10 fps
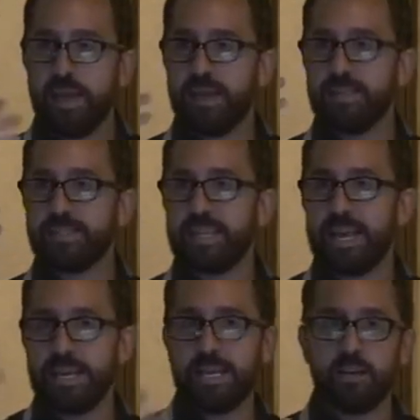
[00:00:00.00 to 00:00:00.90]
is
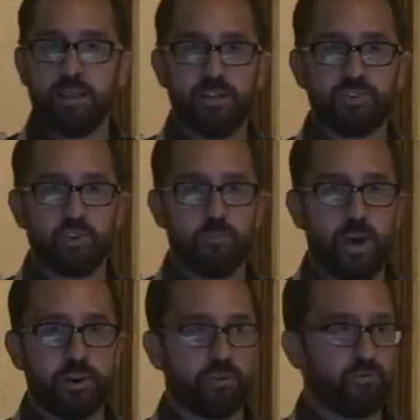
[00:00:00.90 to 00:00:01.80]
an ecological
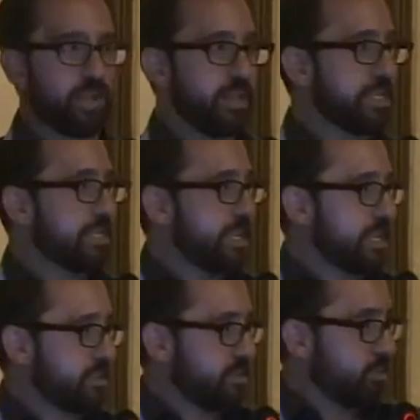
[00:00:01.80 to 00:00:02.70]
model really
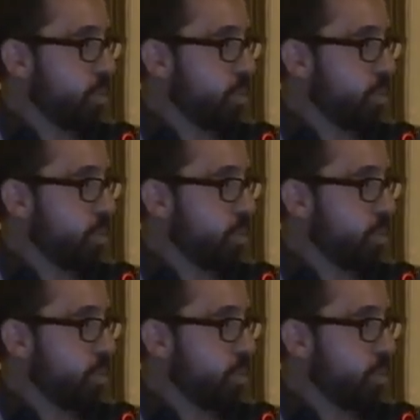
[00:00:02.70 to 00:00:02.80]
syncs